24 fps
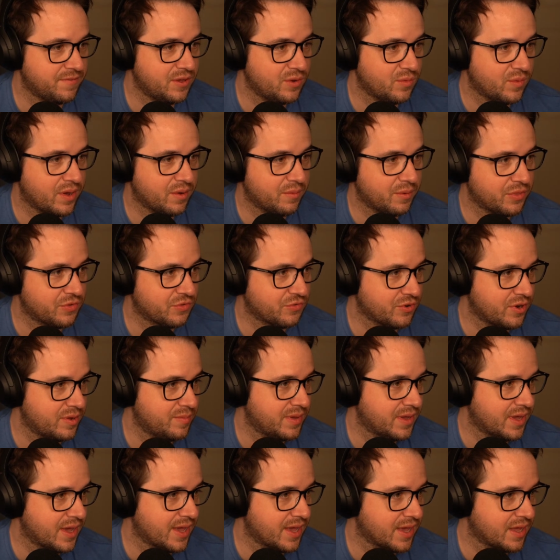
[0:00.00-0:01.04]
wet with
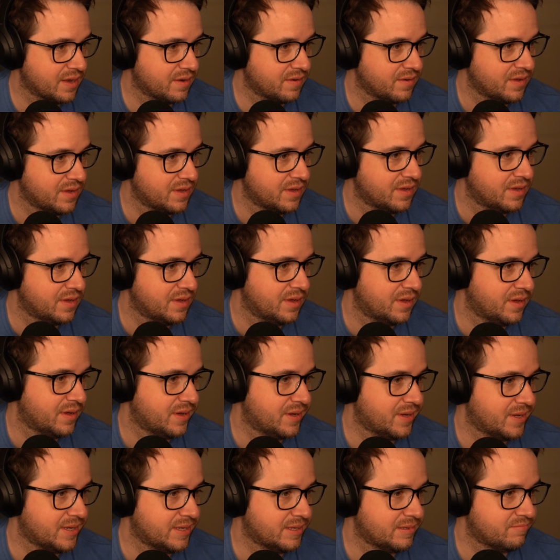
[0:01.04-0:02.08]
streaming again.
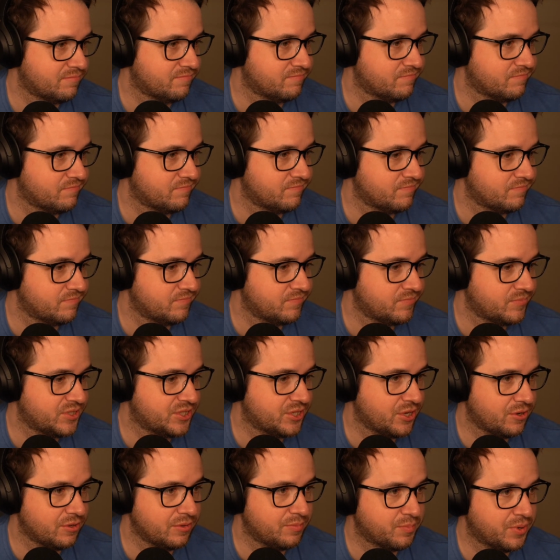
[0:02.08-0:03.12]
Um,
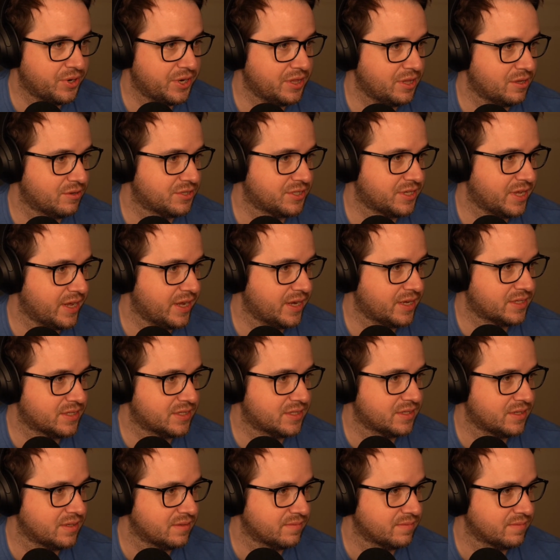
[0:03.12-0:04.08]
so pretty low stakes.